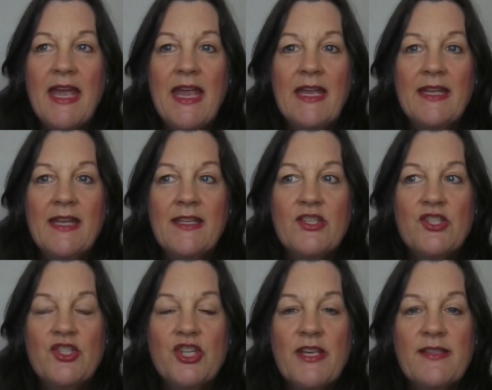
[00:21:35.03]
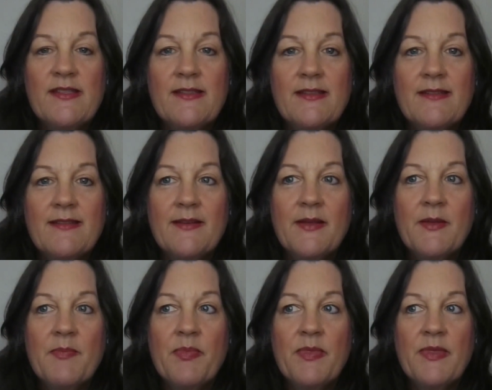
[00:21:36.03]
It's just,
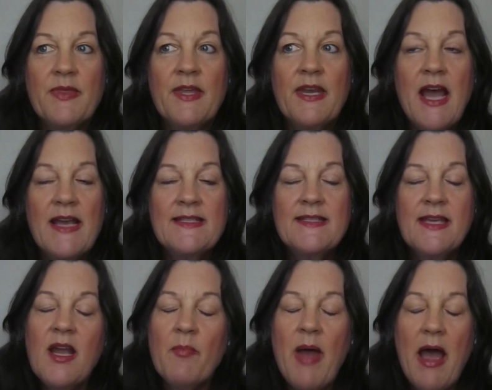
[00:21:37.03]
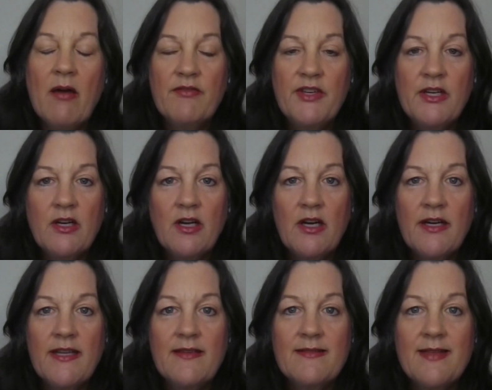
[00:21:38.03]
the nice thing about VR
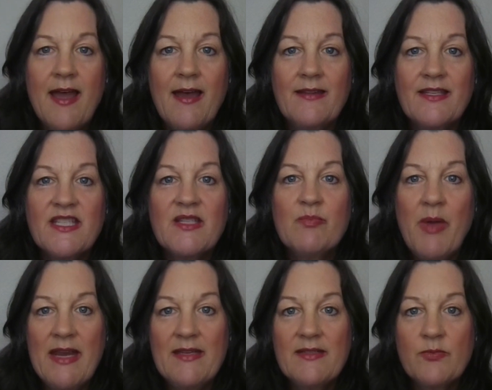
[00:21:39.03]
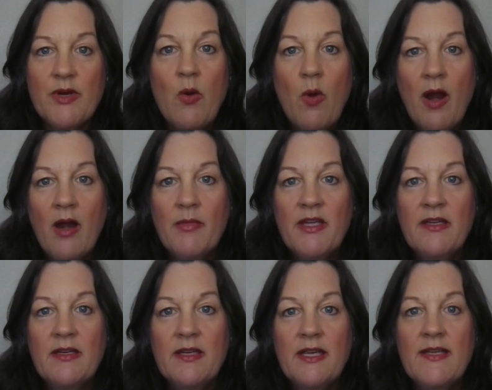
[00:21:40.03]
is that the space requirement
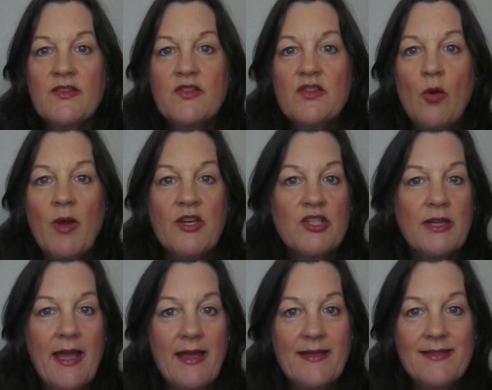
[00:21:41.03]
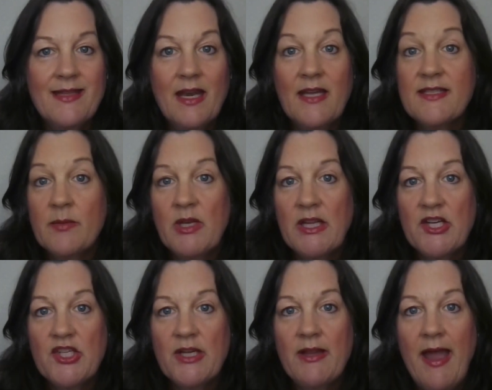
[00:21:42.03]
is so much less than a
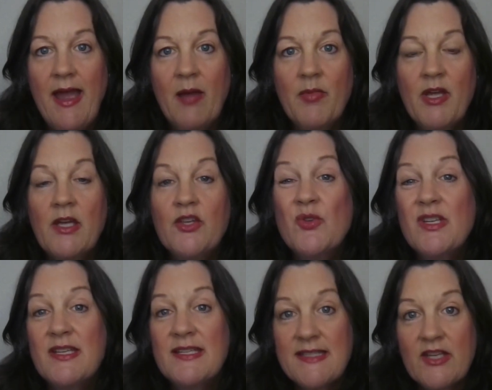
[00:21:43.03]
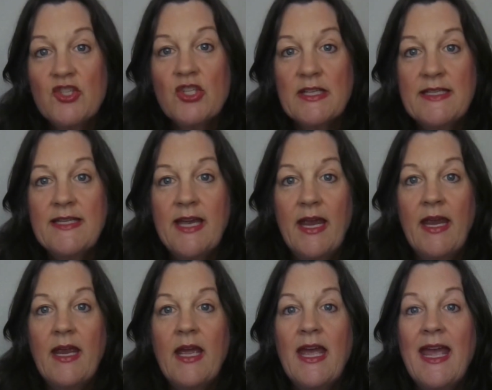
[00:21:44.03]
simulation lab. You can essentially
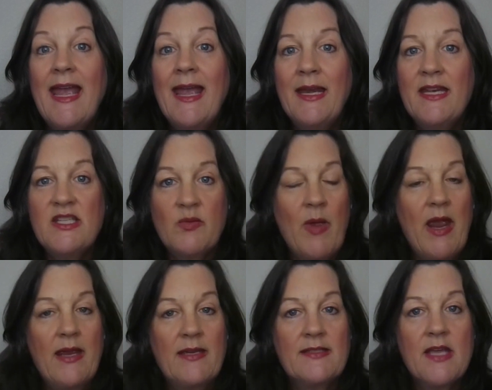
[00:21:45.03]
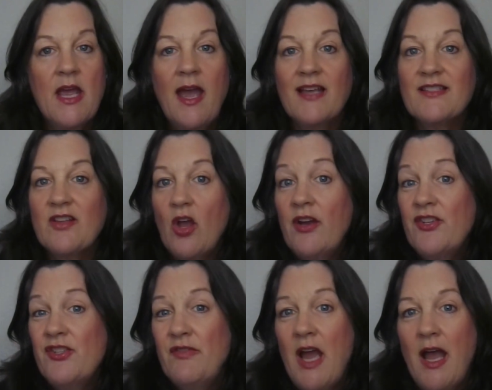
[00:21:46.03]
take any space as long
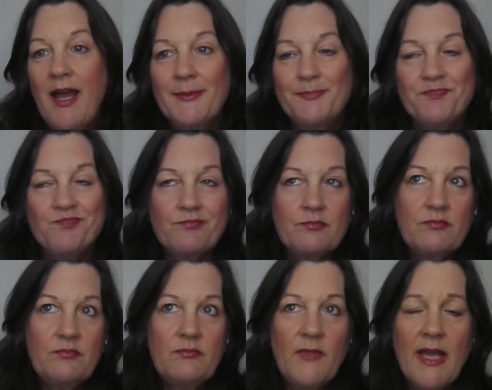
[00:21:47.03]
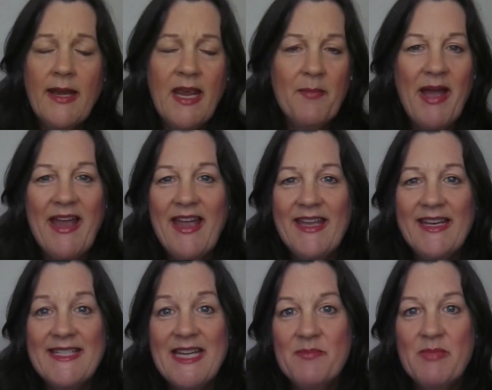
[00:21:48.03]
as you've got an 8x8, a
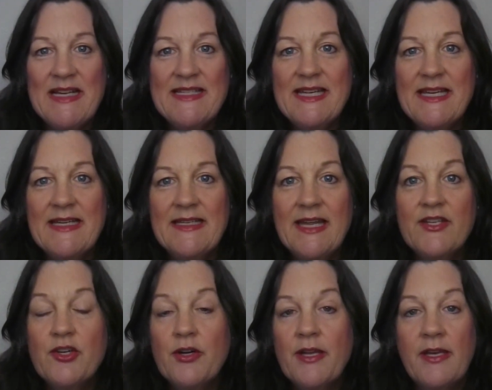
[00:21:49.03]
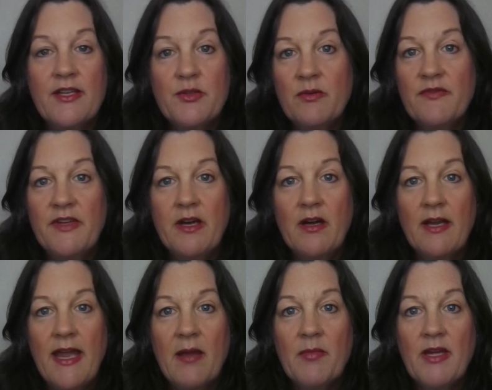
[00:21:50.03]
10x10, and turn it into a VR
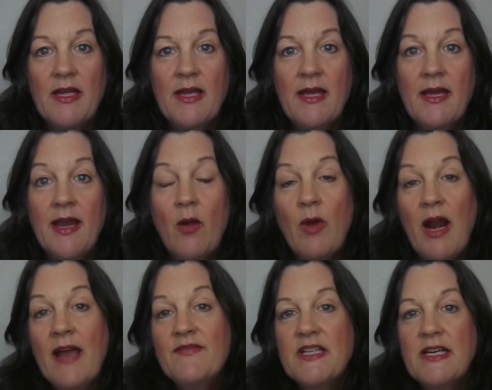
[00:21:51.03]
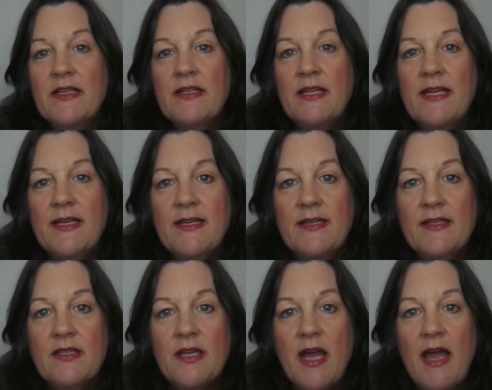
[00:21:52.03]
lab. Now, what I've done
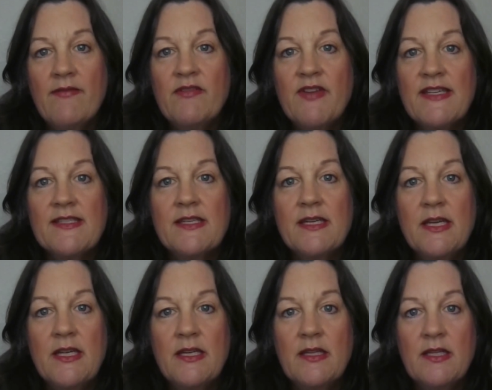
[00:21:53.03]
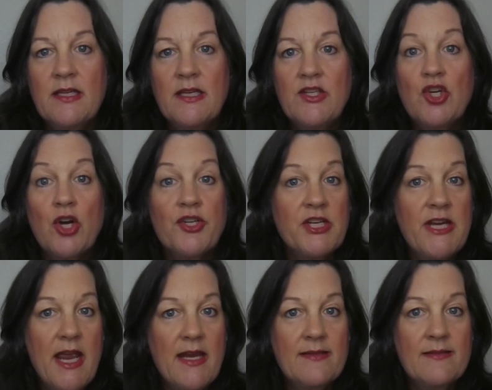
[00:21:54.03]
is I've invested in the charging
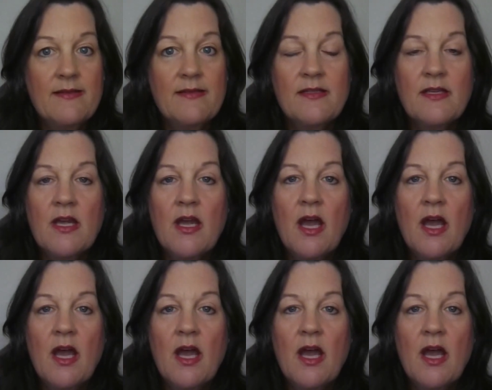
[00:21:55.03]
cases.